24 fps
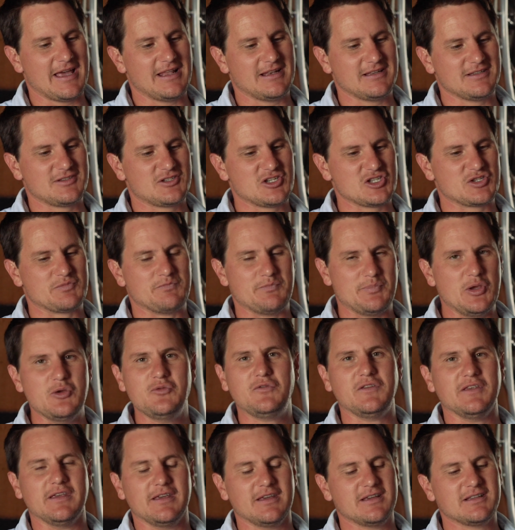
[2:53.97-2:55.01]
and just
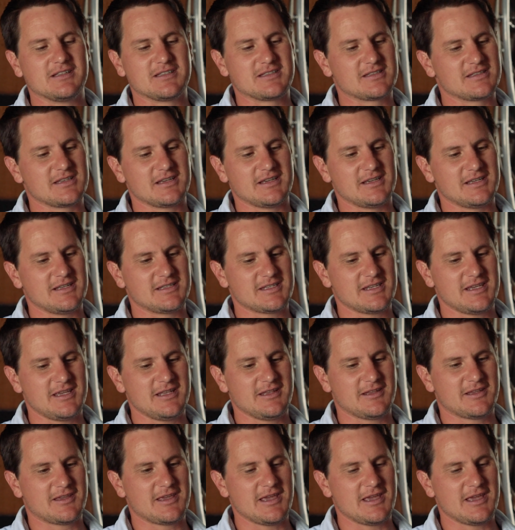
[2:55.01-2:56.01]
beauty. It's an